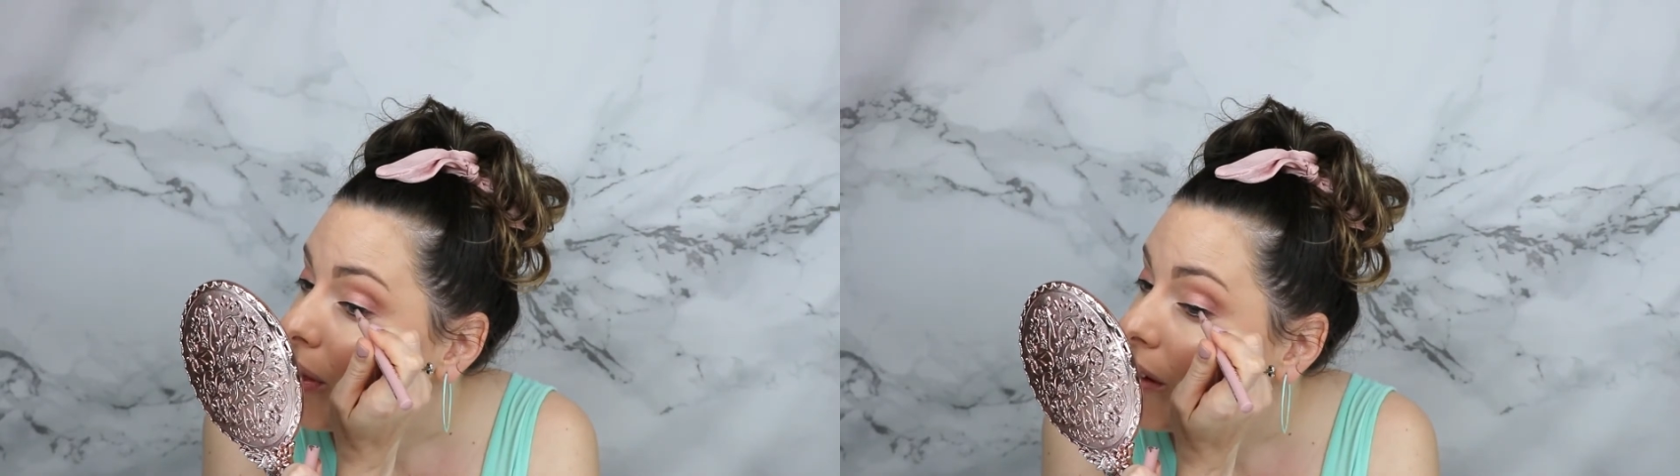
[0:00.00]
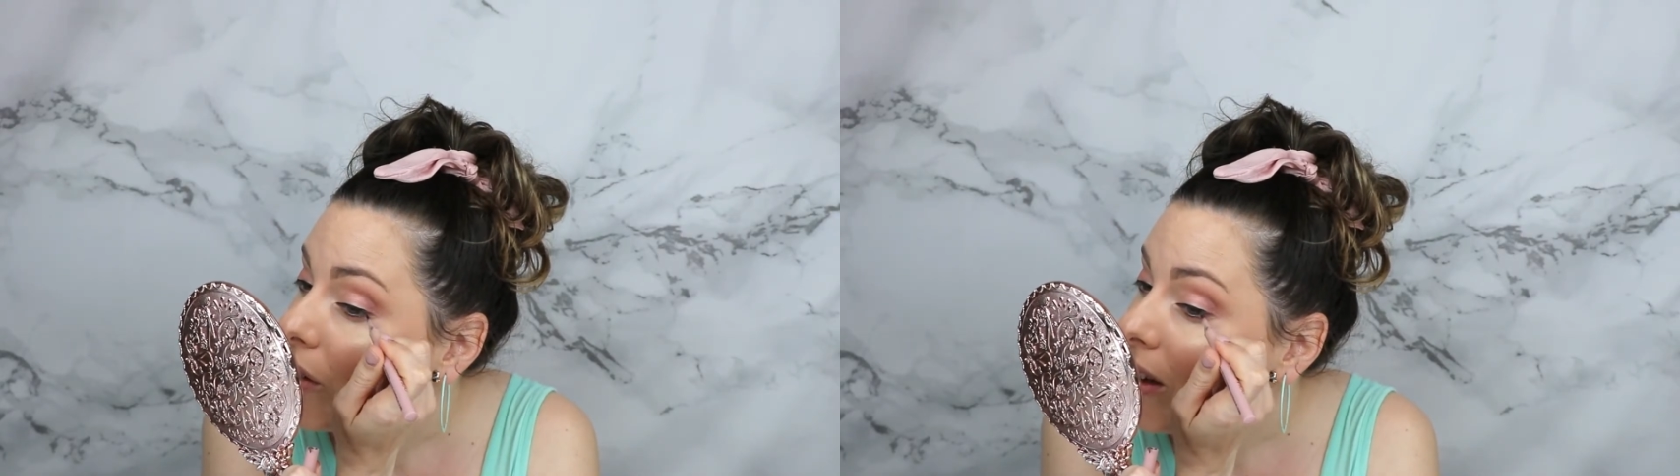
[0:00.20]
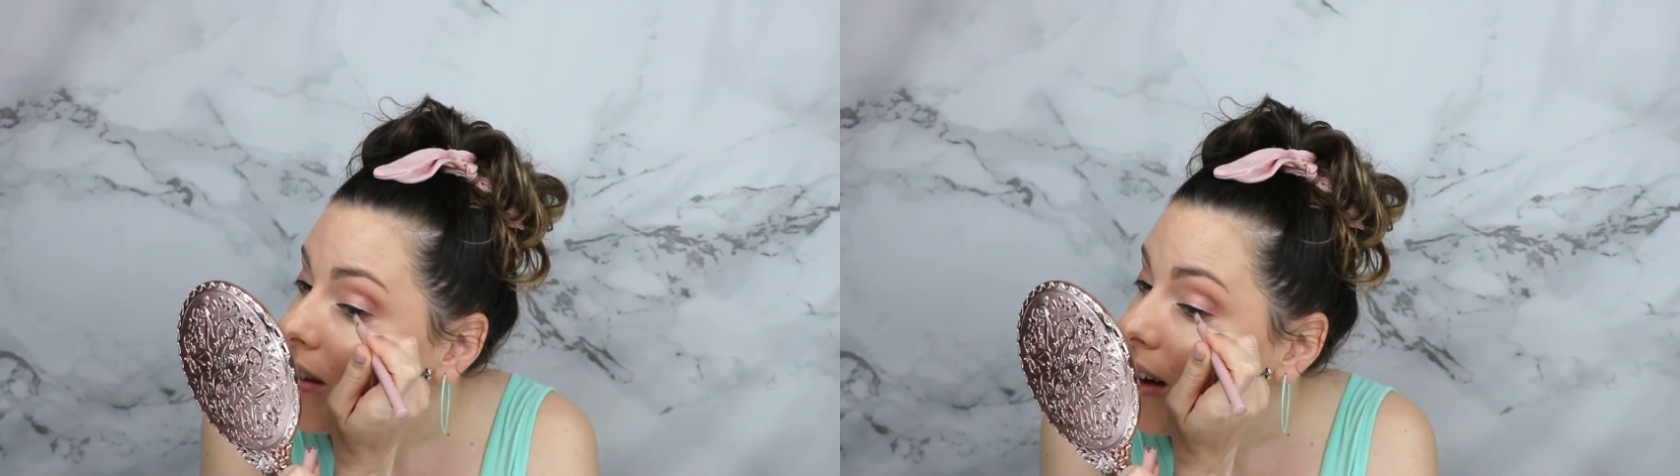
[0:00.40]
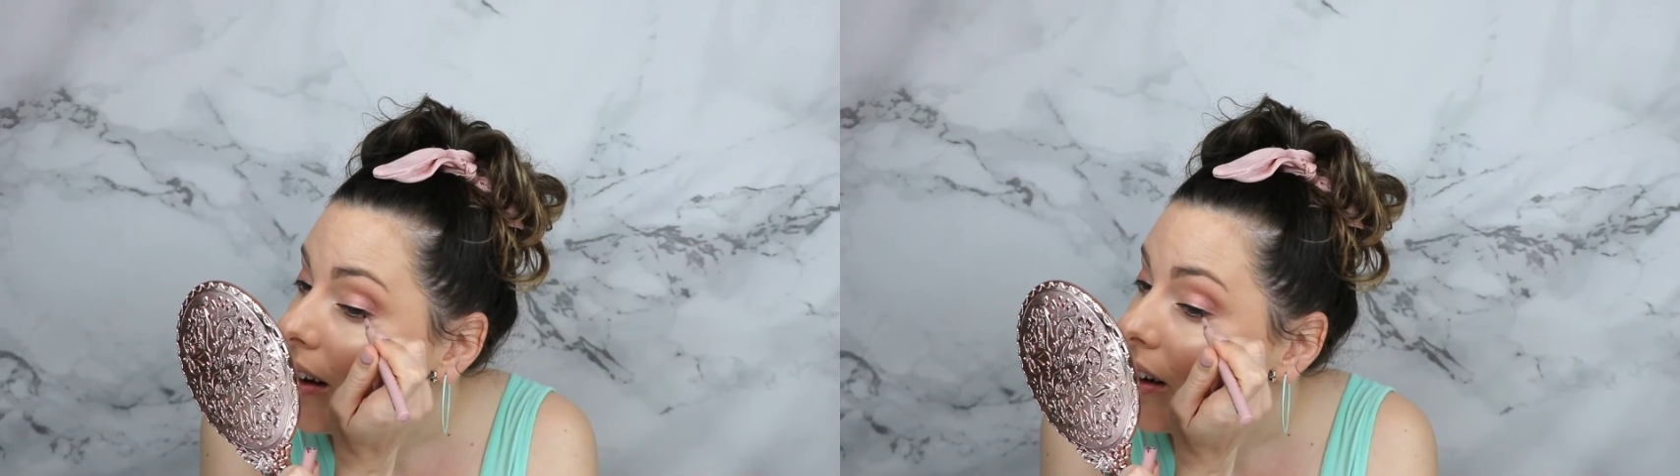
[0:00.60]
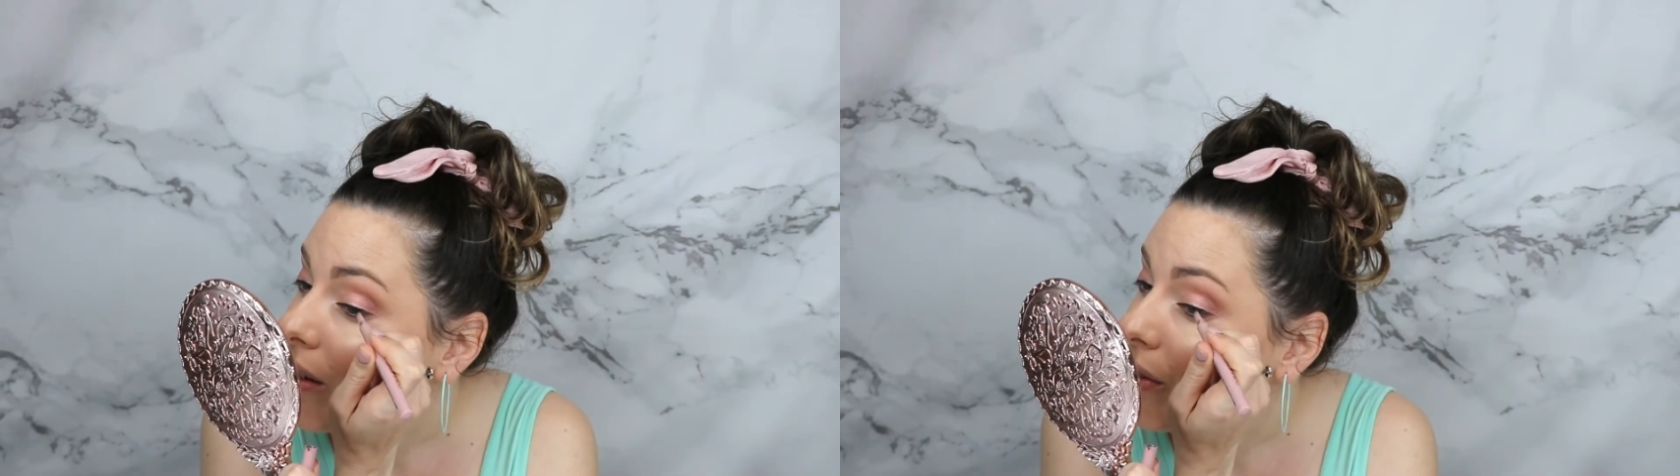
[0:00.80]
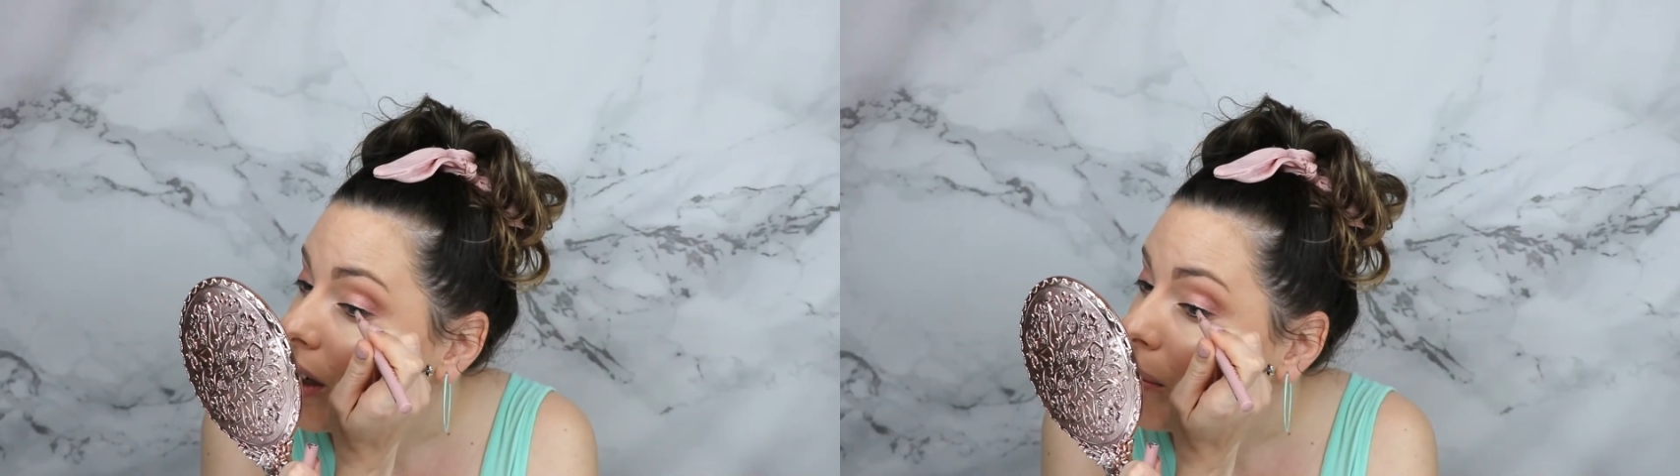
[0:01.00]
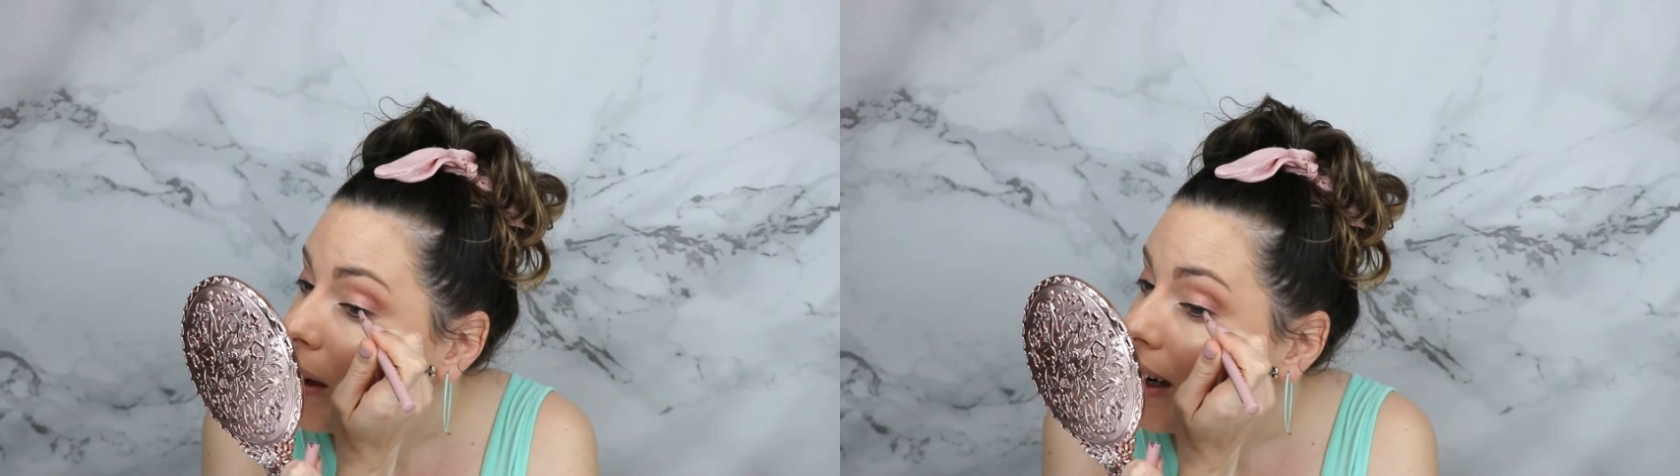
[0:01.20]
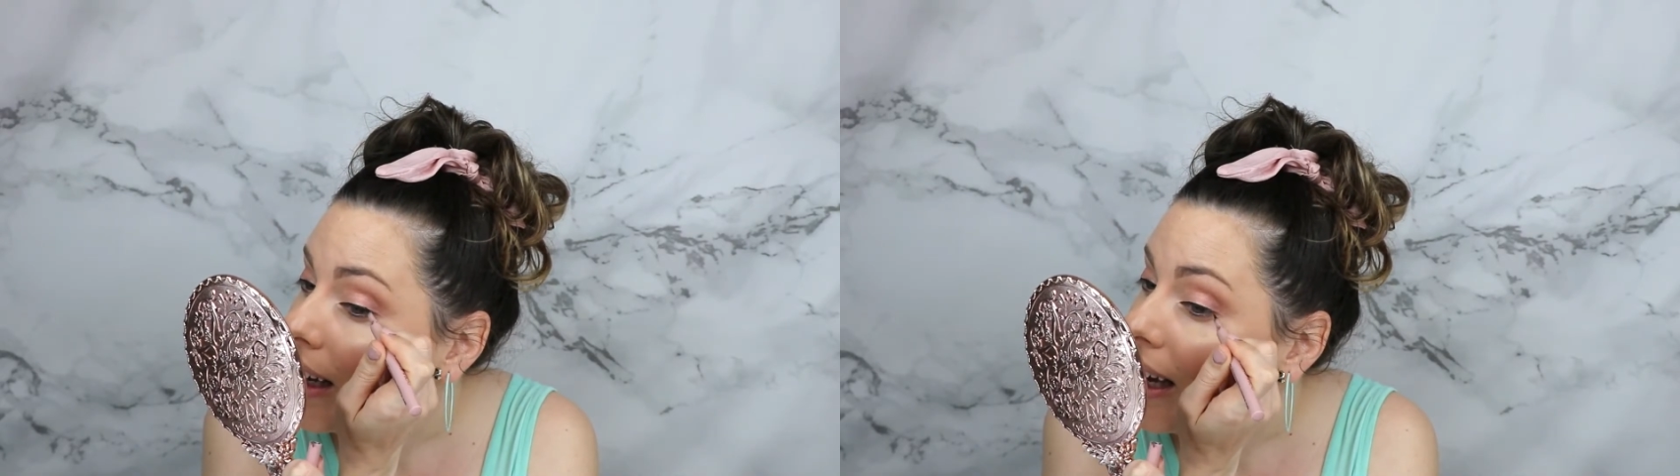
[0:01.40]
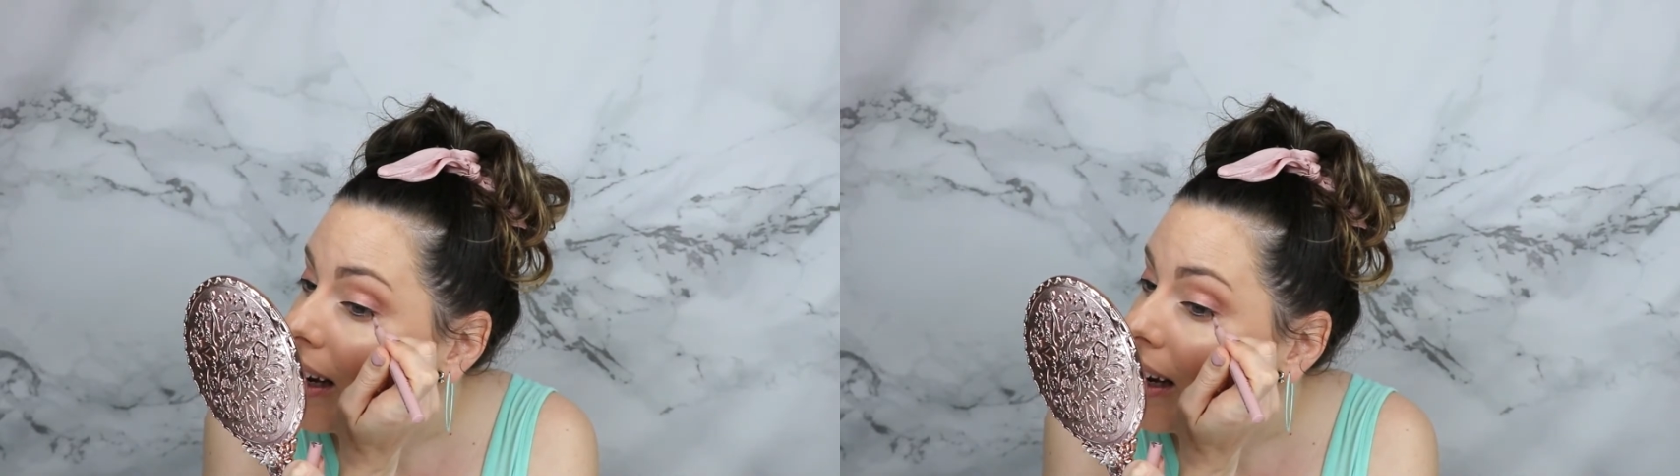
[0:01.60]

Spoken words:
They're just not good for your body,